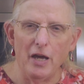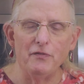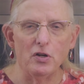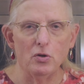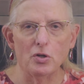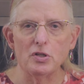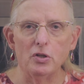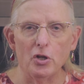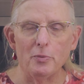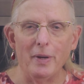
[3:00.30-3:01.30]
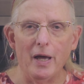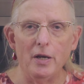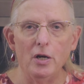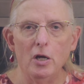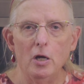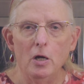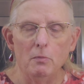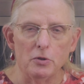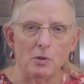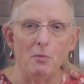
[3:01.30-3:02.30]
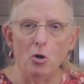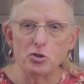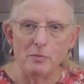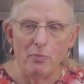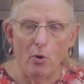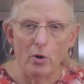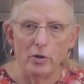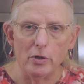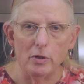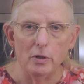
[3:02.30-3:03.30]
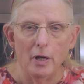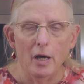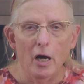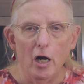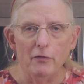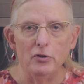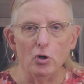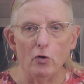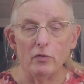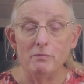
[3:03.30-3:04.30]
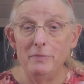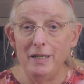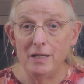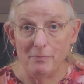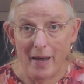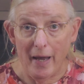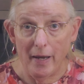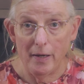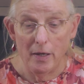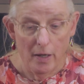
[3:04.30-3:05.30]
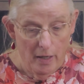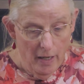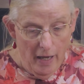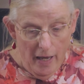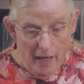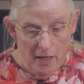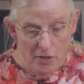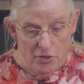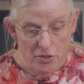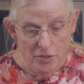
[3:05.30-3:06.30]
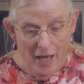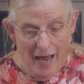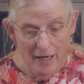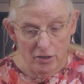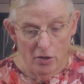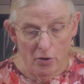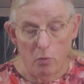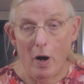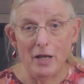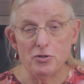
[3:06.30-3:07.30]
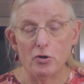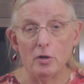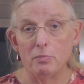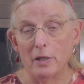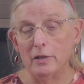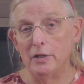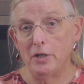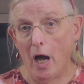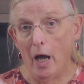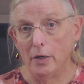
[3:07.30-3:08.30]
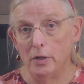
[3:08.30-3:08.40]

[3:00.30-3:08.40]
it cooks a little bit, but the most important of an over medium egg is that the whites are completely done,